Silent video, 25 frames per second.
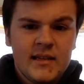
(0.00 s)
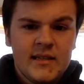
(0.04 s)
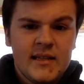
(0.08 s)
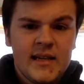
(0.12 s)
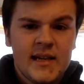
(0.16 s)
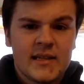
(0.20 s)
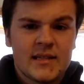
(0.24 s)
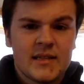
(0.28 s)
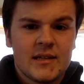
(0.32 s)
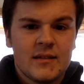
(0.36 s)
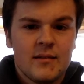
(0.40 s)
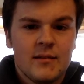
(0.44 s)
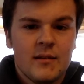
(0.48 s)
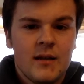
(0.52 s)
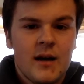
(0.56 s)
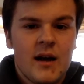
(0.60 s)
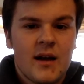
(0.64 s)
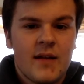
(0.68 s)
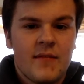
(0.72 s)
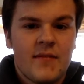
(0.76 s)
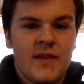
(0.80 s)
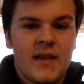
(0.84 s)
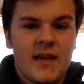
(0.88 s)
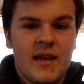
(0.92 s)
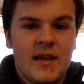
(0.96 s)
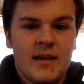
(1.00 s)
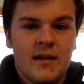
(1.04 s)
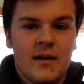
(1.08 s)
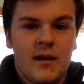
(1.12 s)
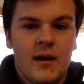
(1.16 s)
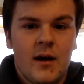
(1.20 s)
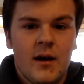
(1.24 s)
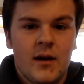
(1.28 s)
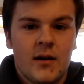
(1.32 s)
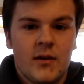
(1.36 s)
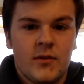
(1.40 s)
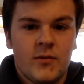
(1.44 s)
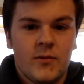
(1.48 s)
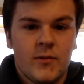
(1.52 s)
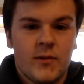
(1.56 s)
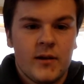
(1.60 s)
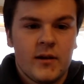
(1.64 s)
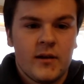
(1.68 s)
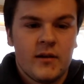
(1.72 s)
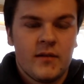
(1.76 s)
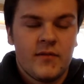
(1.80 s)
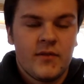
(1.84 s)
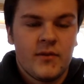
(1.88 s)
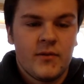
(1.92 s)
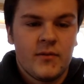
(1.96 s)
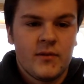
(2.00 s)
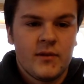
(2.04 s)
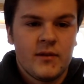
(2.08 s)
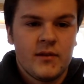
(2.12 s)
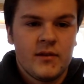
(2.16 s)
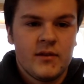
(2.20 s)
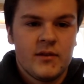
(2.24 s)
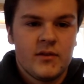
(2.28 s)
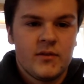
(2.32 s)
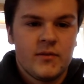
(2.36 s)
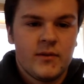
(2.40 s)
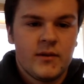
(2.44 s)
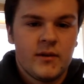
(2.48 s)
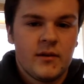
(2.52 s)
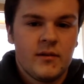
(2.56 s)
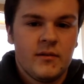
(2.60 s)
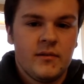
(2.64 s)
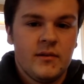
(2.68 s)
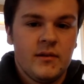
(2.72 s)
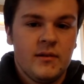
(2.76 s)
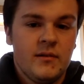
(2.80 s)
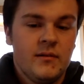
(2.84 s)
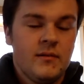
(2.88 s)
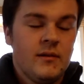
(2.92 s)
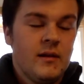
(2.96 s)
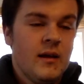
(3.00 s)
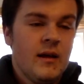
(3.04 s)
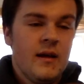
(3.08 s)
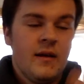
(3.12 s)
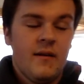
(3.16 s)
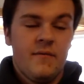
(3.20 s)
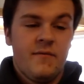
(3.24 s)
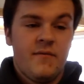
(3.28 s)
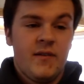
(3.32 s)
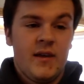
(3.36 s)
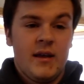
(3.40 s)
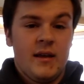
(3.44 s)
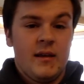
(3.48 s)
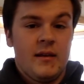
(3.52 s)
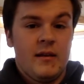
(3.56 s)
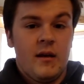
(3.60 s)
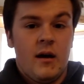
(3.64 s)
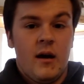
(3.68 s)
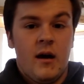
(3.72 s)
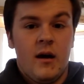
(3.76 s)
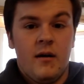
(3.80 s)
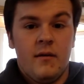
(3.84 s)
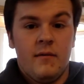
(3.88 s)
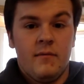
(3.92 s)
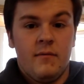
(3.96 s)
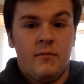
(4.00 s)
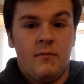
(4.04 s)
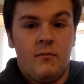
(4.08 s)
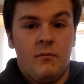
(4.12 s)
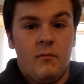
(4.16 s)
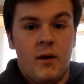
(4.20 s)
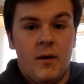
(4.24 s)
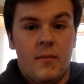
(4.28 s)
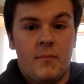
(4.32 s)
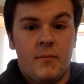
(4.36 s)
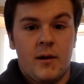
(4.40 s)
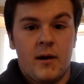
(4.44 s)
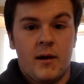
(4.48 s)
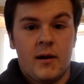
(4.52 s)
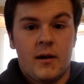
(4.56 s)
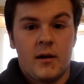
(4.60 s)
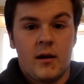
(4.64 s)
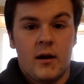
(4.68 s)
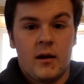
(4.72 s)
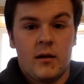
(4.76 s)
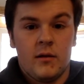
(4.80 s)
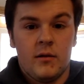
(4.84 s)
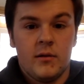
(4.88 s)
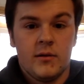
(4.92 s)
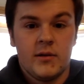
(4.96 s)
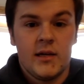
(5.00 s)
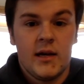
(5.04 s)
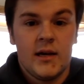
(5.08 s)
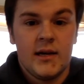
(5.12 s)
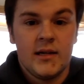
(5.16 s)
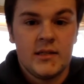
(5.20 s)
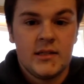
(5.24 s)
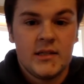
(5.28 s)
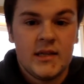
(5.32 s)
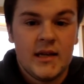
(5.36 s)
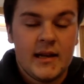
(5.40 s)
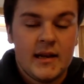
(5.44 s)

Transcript: takes a lot of heat on Twitter if you read the Twitter feed of what Brandon Carlo does.